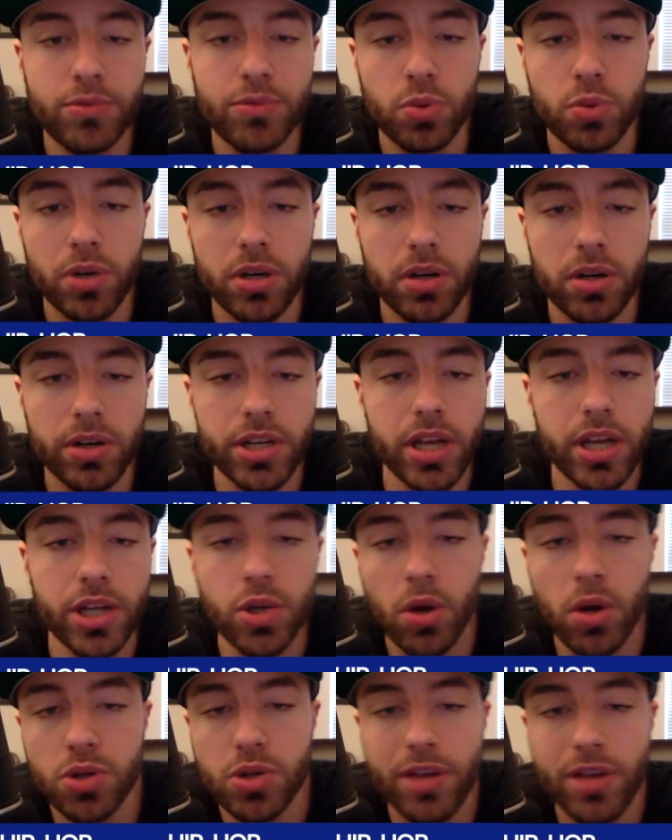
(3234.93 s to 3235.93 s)
Twitter, and, and
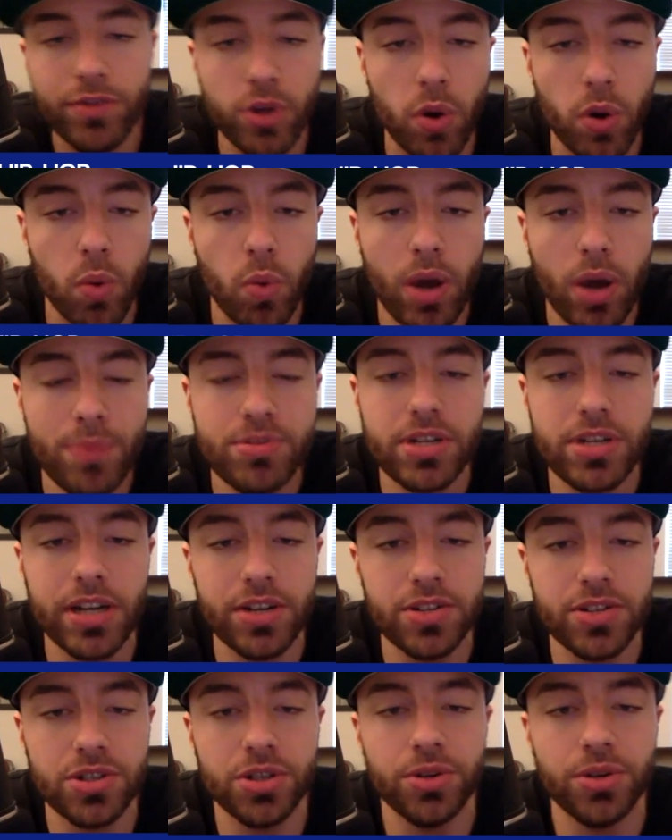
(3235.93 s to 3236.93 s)
you also have your own
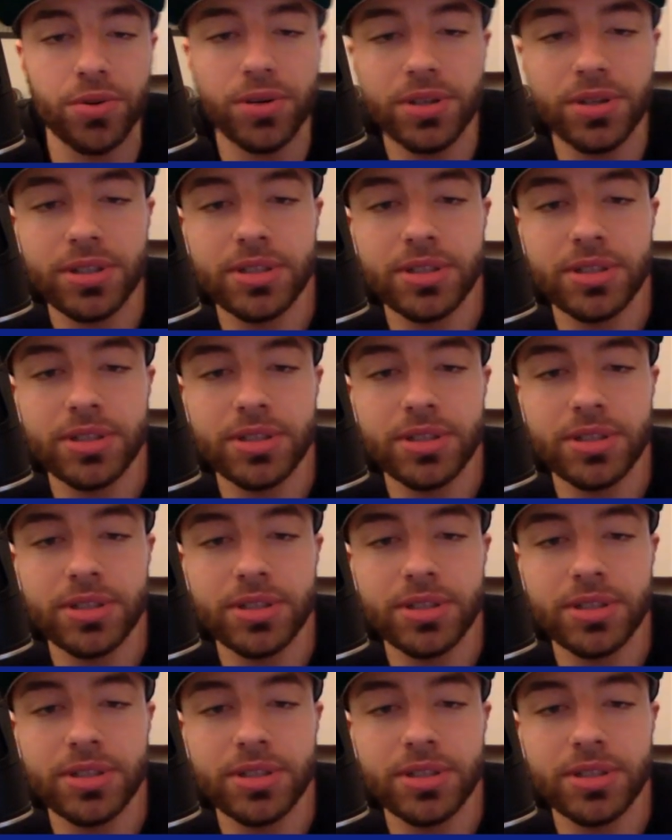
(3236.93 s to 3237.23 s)
website too.